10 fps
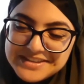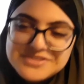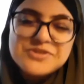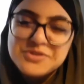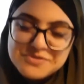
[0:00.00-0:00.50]

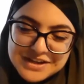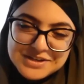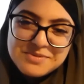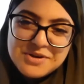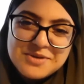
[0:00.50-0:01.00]
so you'll find
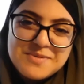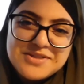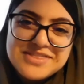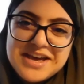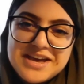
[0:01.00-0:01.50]
a blog
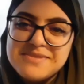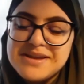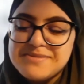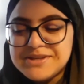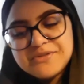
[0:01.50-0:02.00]
about that.
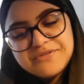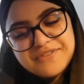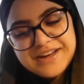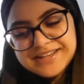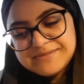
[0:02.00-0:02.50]
Maybe you'll
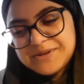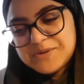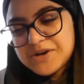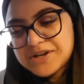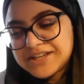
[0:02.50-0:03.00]
find me
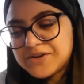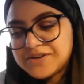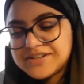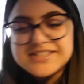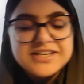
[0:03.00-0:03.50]
working
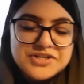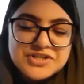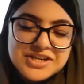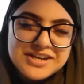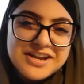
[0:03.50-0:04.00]
on a
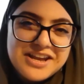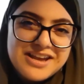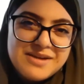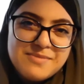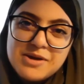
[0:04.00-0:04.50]
section
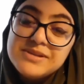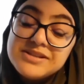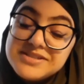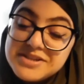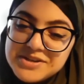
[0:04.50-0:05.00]
about
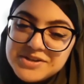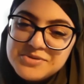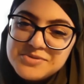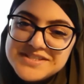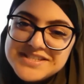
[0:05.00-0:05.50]
military
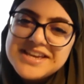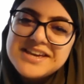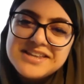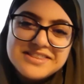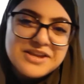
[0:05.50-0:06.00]
coups,
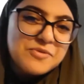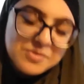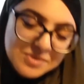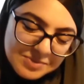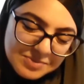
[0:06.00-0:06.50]
and there will
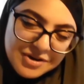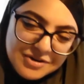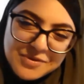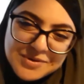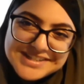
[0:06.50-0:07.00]
be a blog
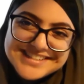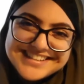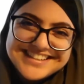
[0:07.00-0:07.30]
for it.